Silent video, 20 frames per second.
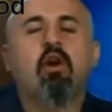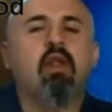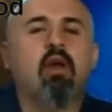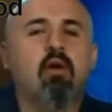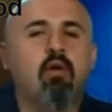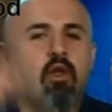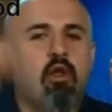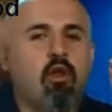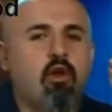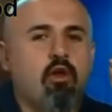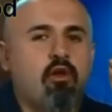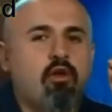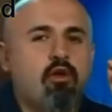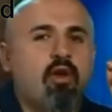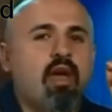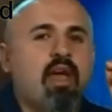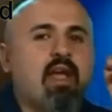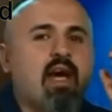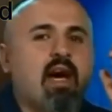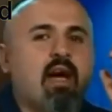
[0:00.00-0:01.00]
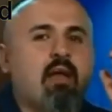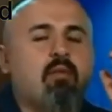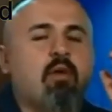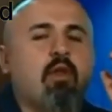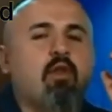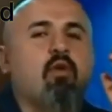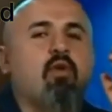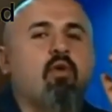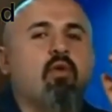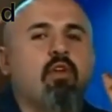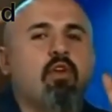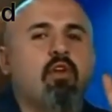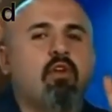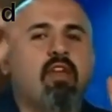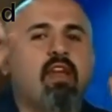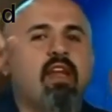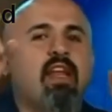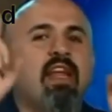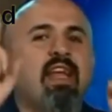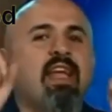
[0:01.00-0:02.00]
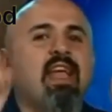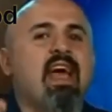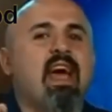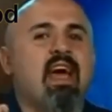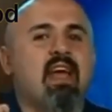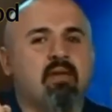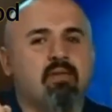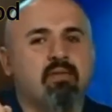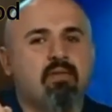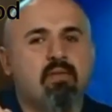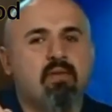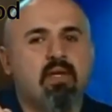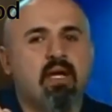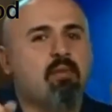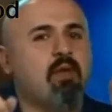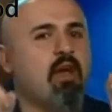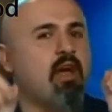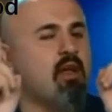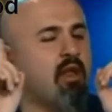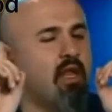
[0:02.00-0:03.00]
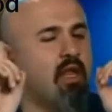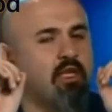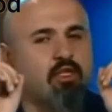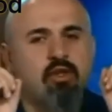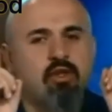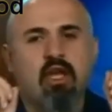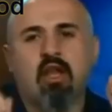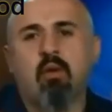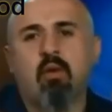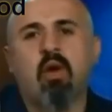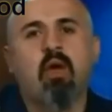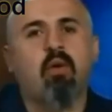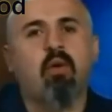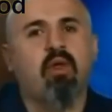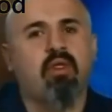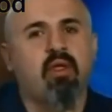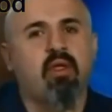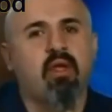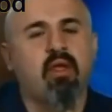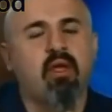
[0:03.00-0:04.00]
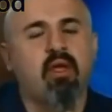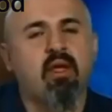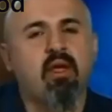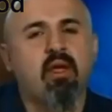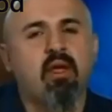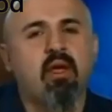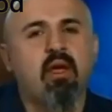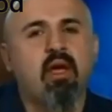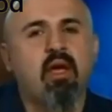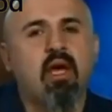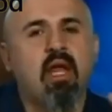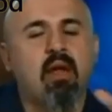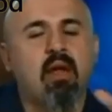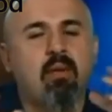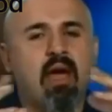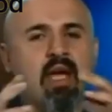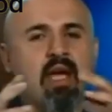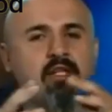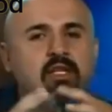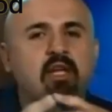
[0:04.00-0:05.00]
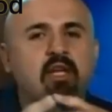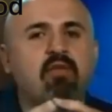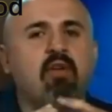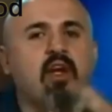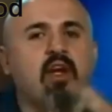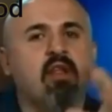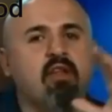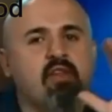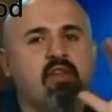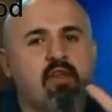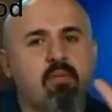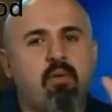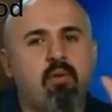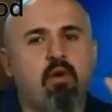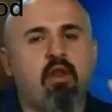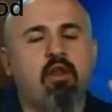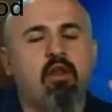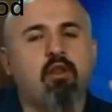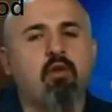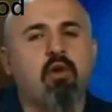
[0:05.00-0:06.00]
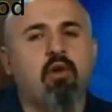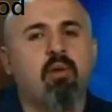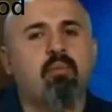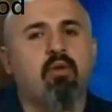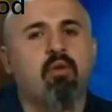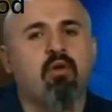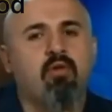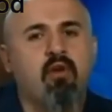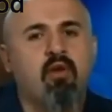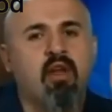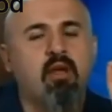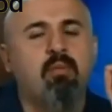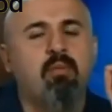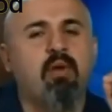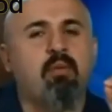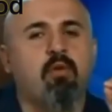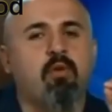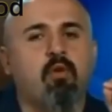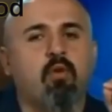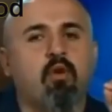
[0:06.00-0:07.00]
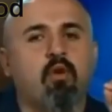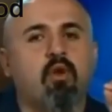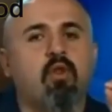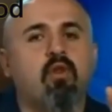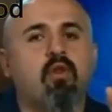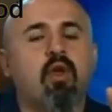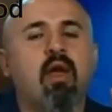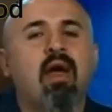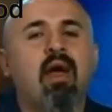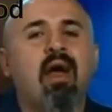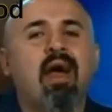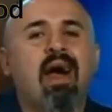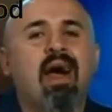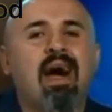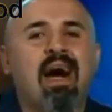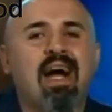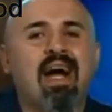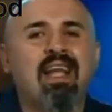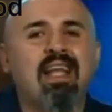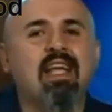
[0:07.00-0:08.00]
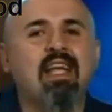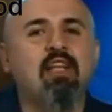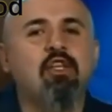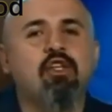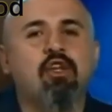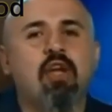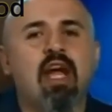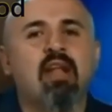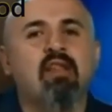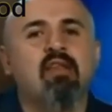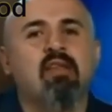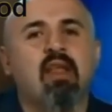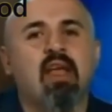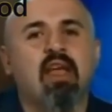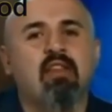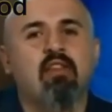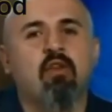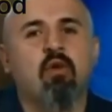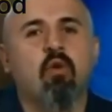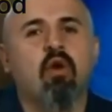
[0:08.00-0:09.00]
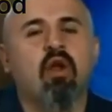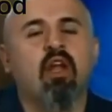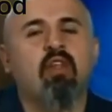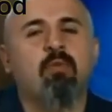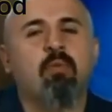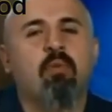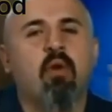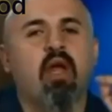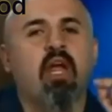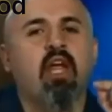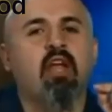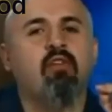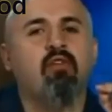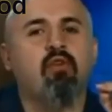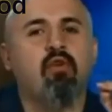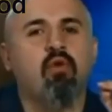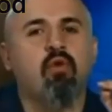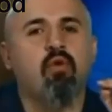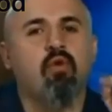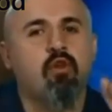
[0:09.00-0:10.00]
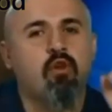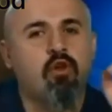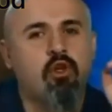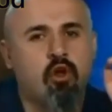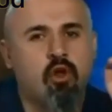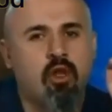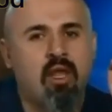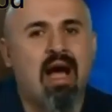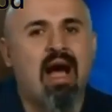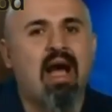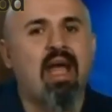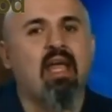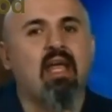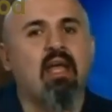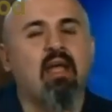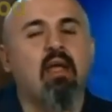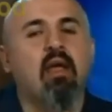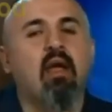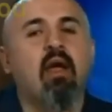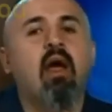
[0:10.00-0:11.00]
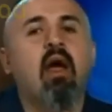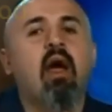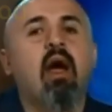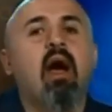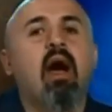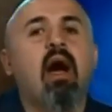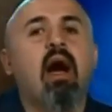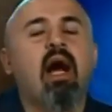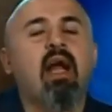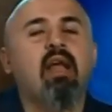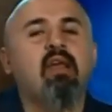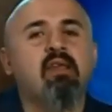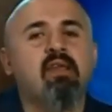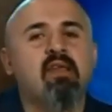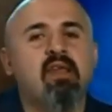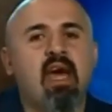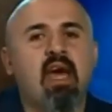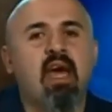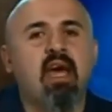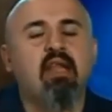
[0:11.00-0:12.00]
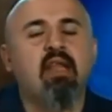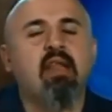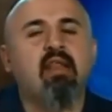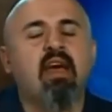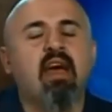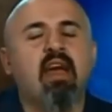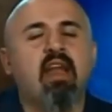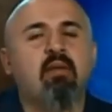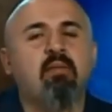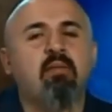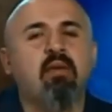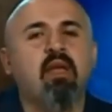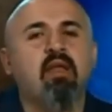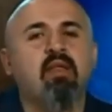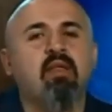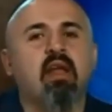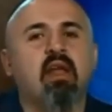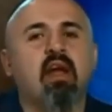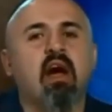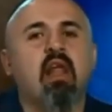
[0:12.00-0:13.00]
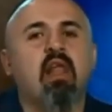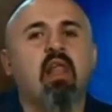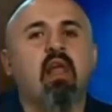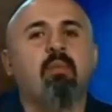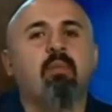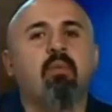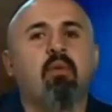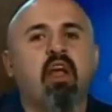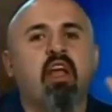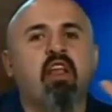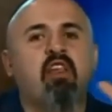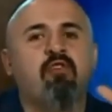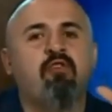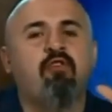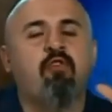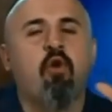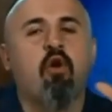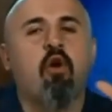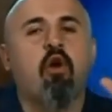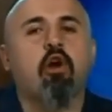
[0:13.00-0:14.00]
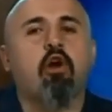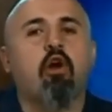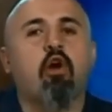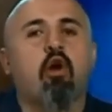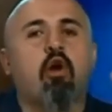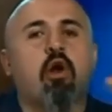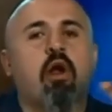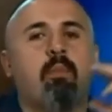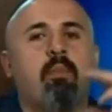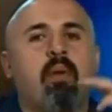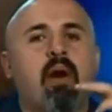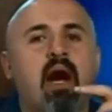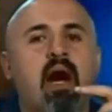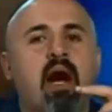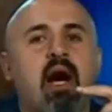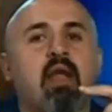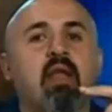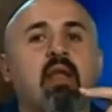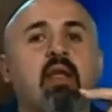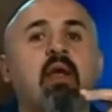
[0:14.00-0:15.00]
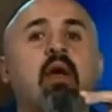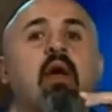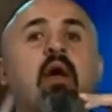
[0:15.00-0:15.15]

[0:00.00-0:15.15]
Oh, hold on. Oh, no, you hang on. Manu, you did it again. I'm not going to let you get away with it. And I'm actually very disappointed in you at perverting people's words. I didn't translate the word as praying to, so you're lying. I said that it means that Allah prays for or upon.